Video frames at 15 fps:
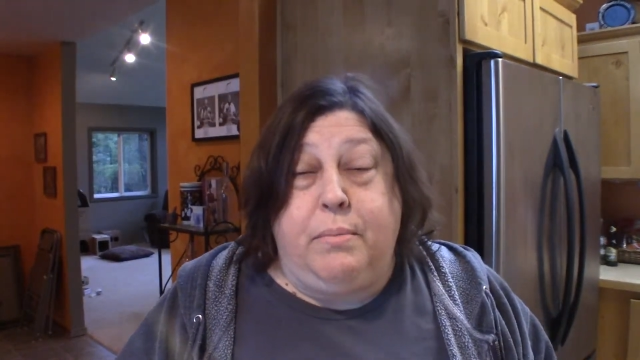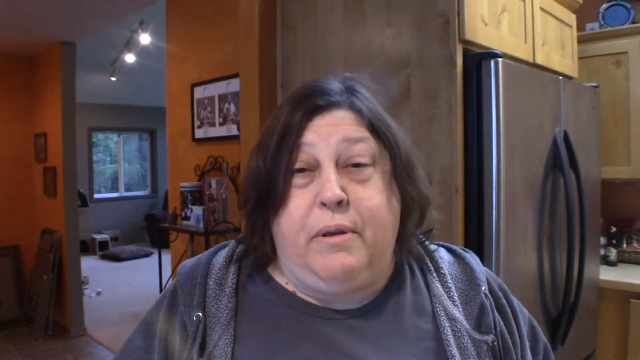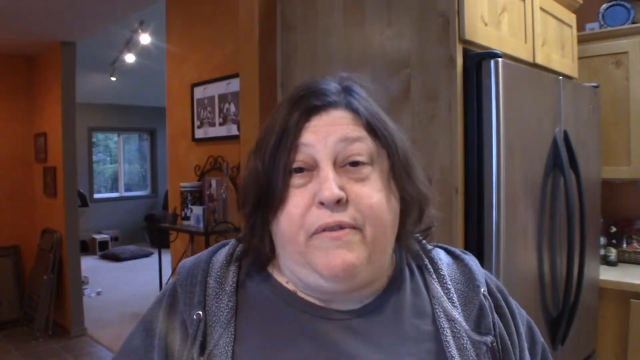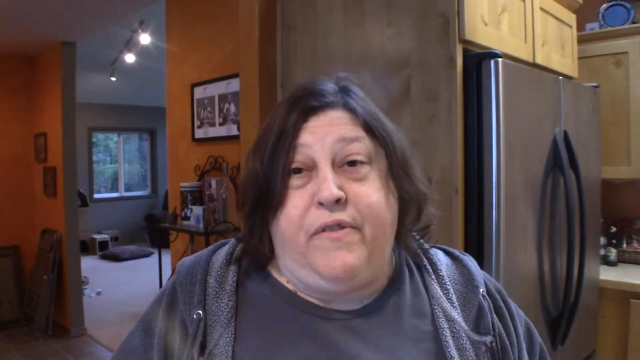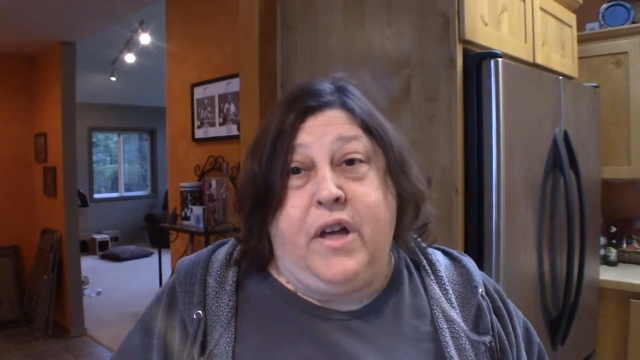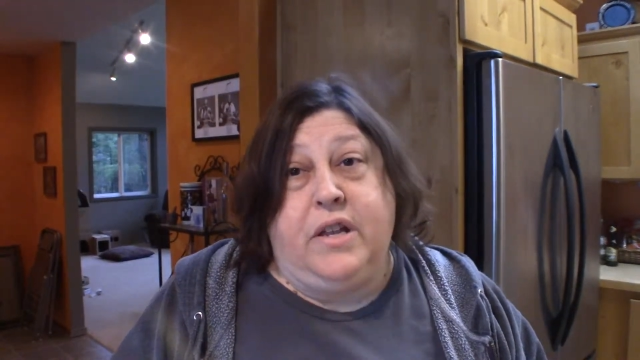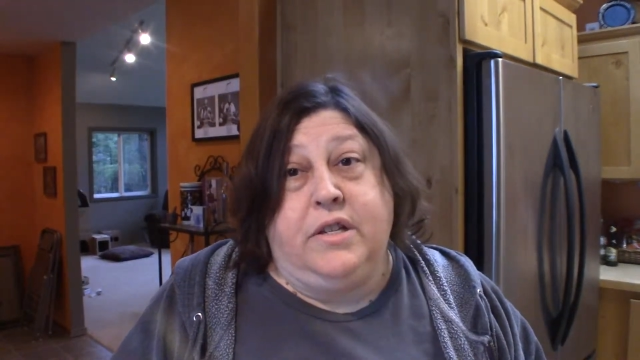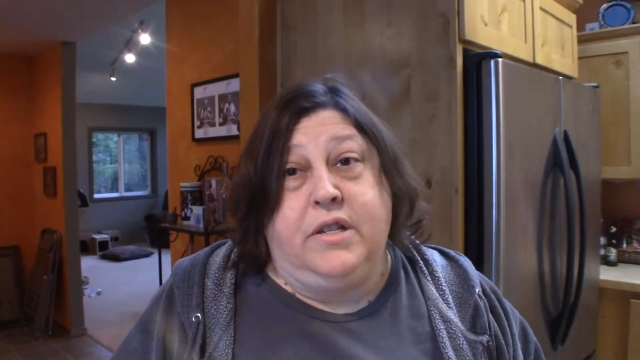would be
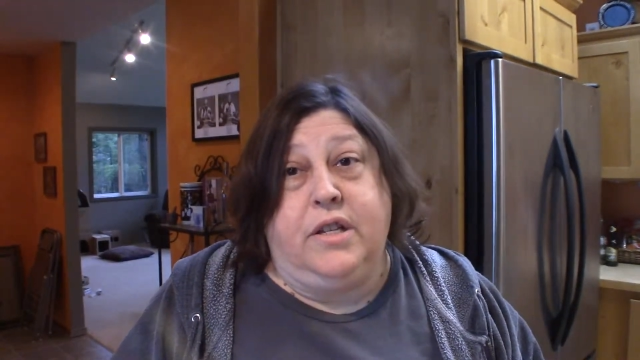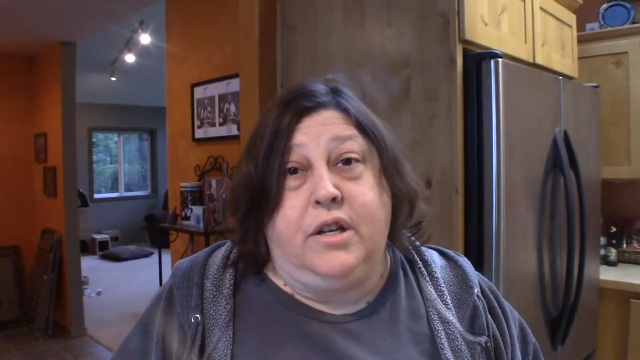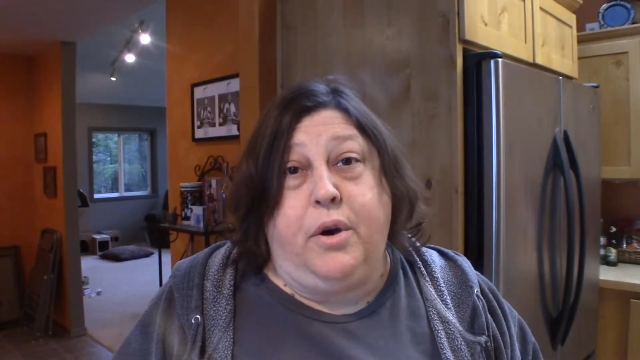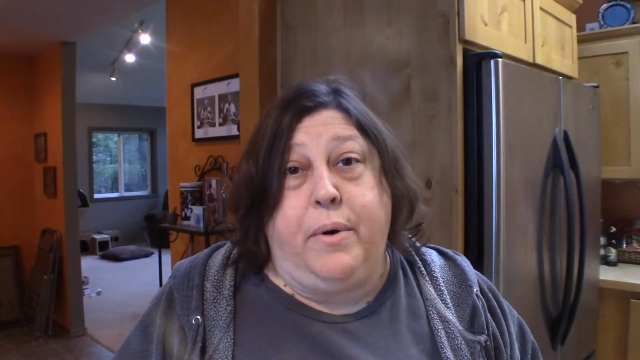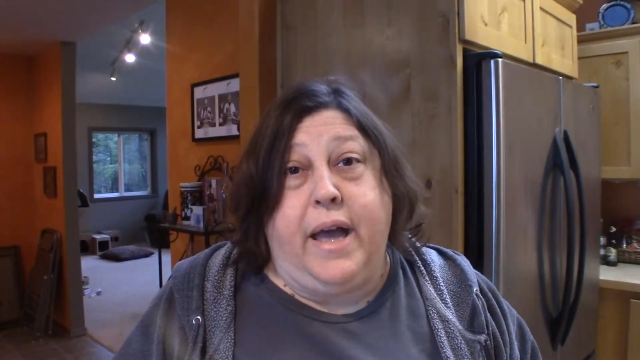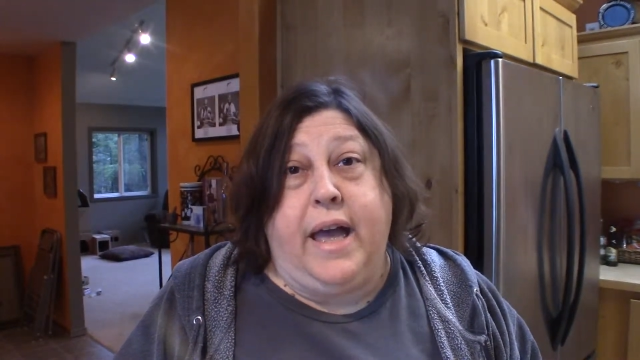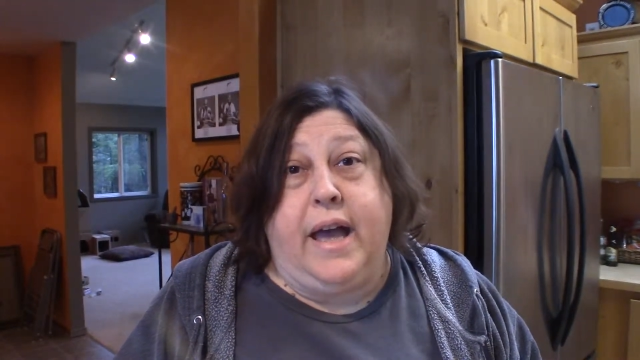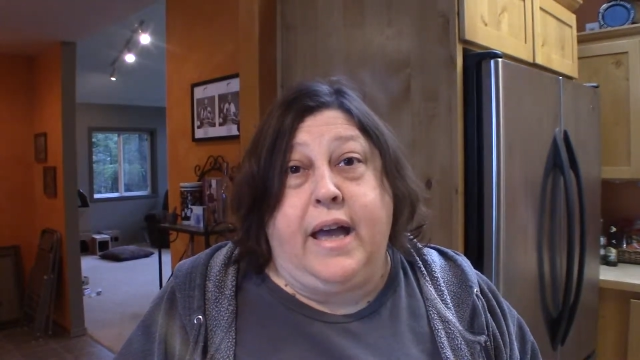fun to
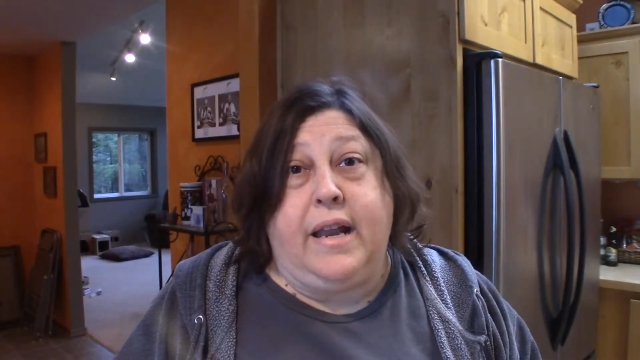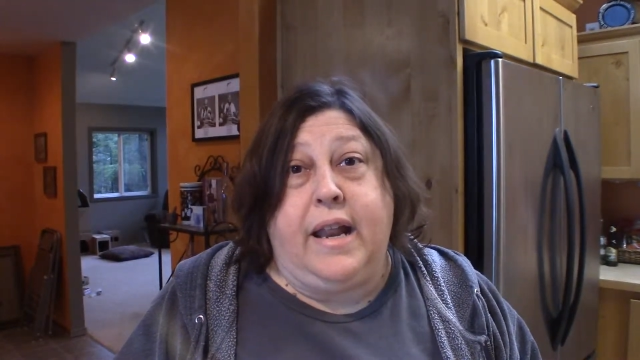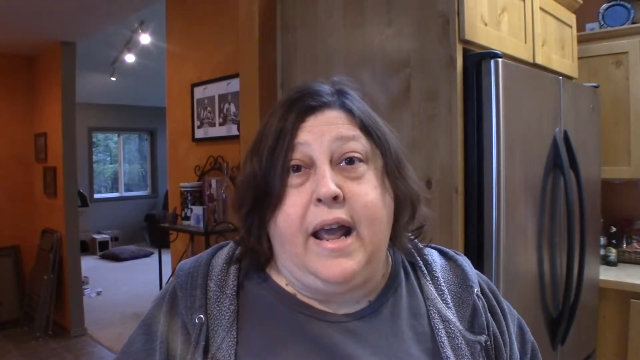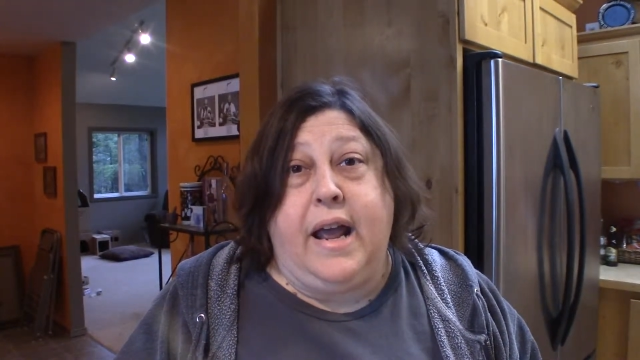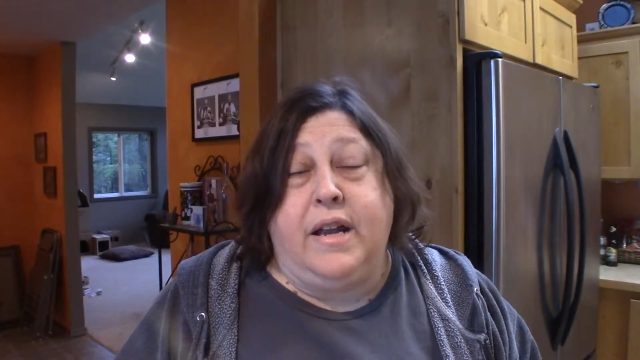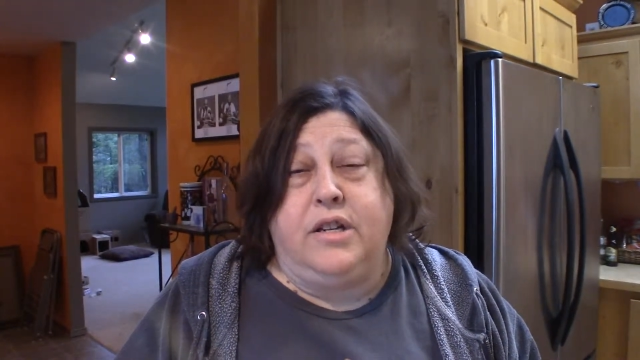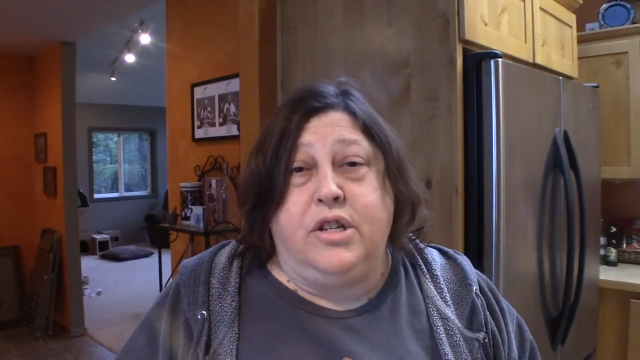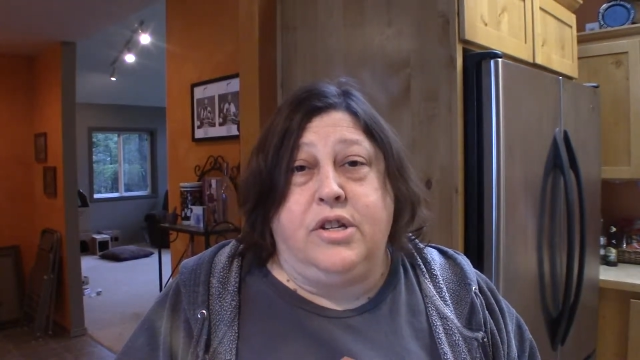go ahead
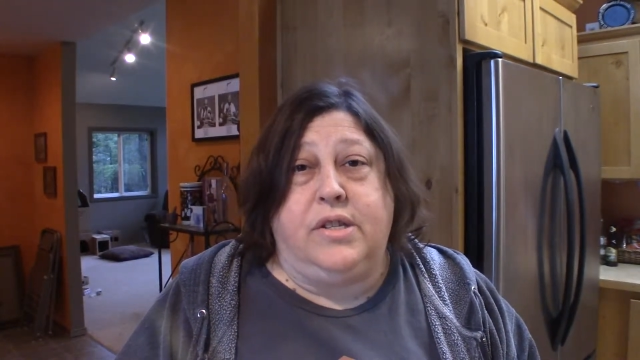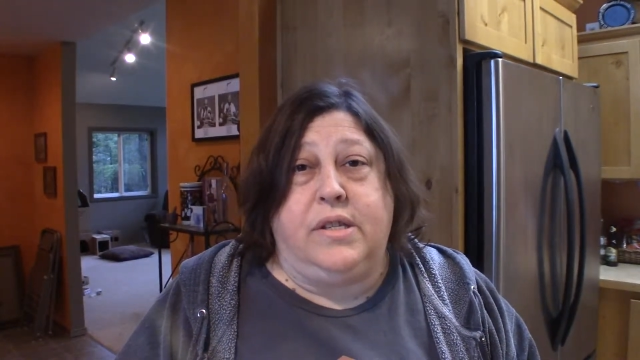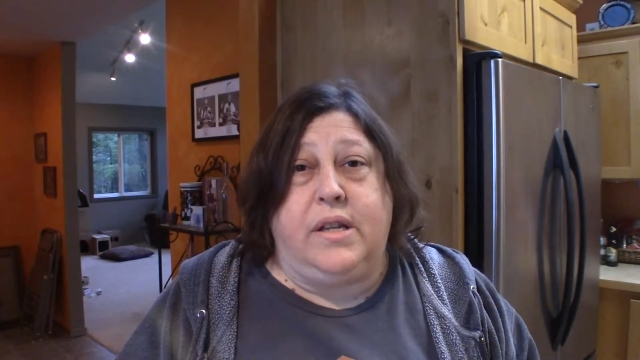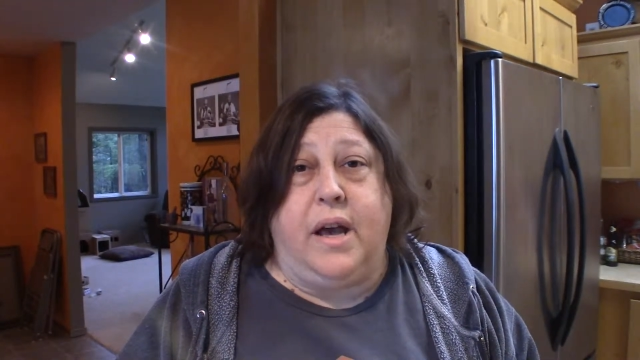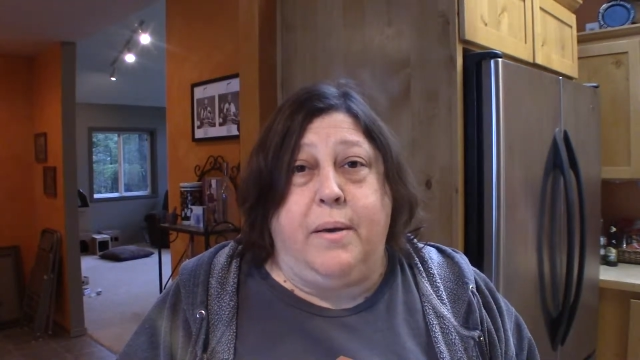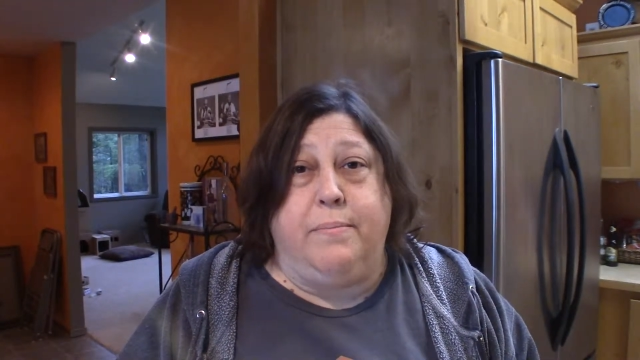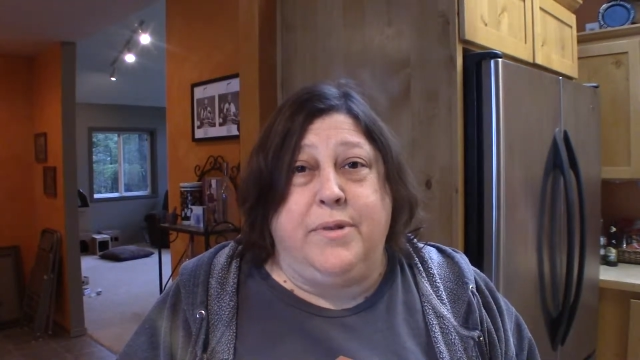and just